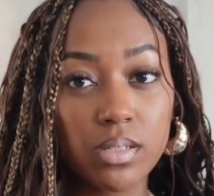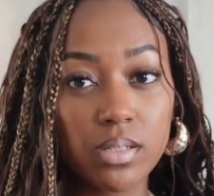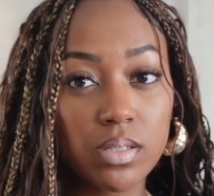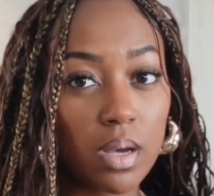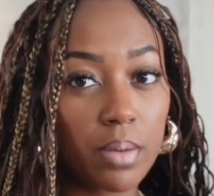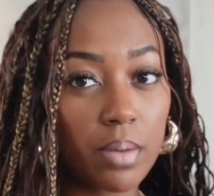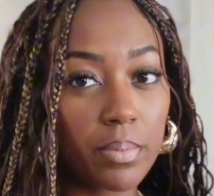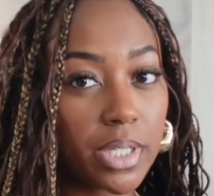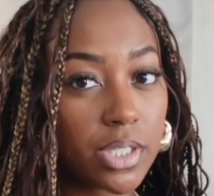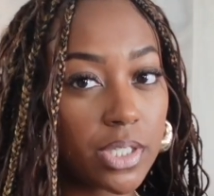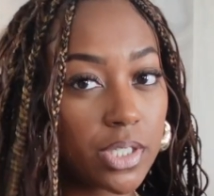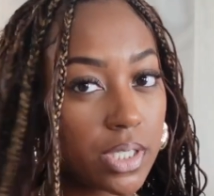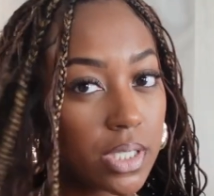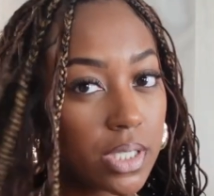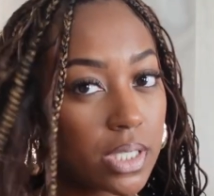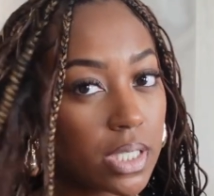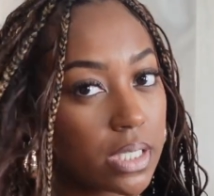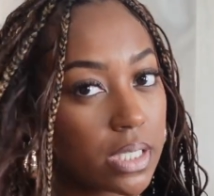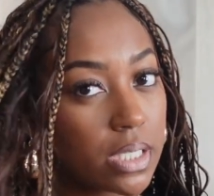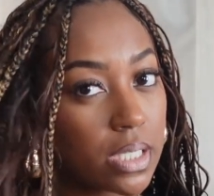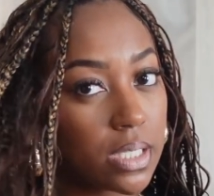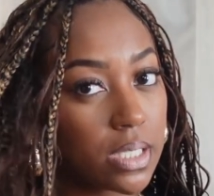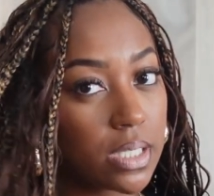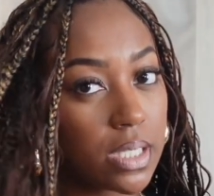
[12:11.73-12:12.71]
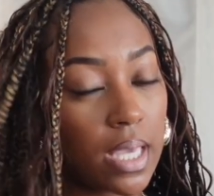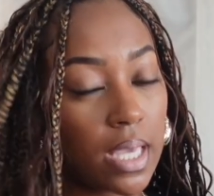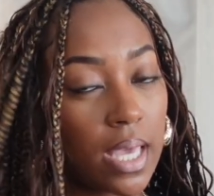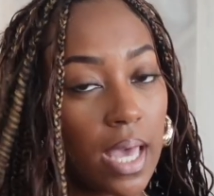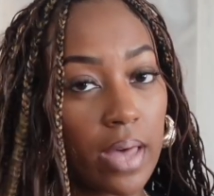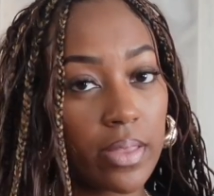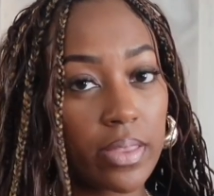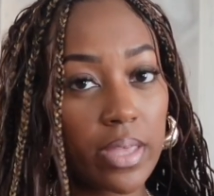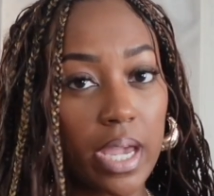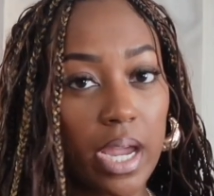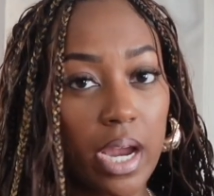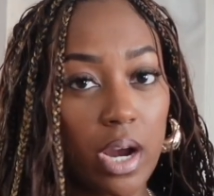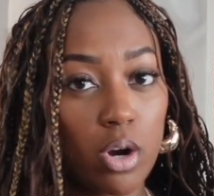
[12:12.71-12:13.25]
so I'm interested to see
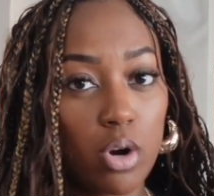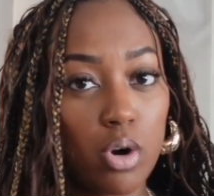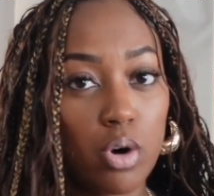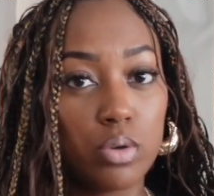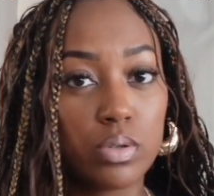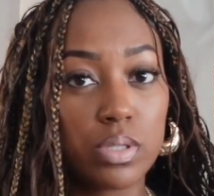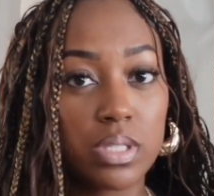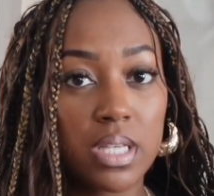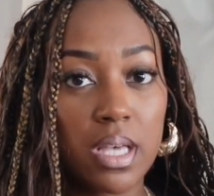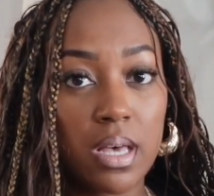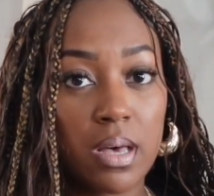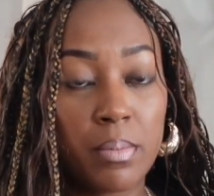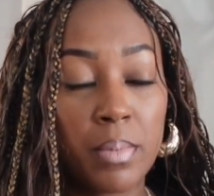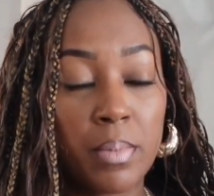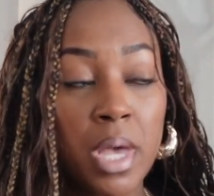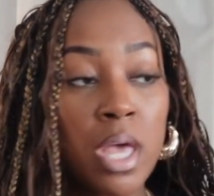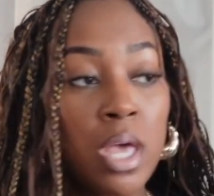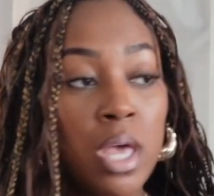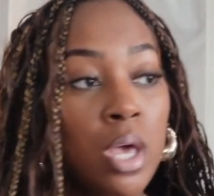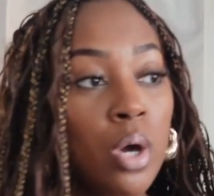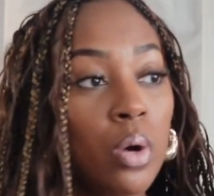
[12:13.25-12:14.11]
how the hair holds up